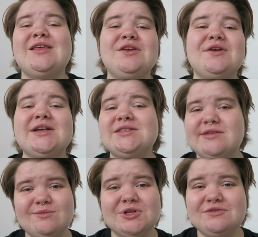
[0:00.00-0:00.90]
Thank you guys
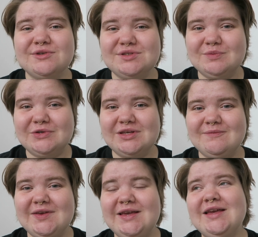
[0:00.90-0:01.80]
so much for
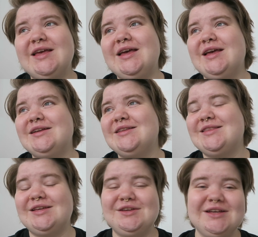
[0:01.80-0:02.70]
supporting me, and
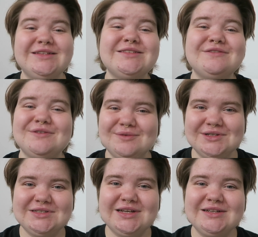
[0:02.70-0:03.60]
thank you guys for
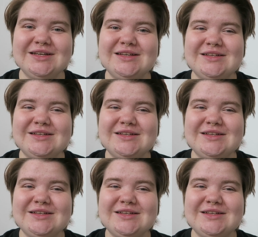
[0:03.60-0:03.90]
watching.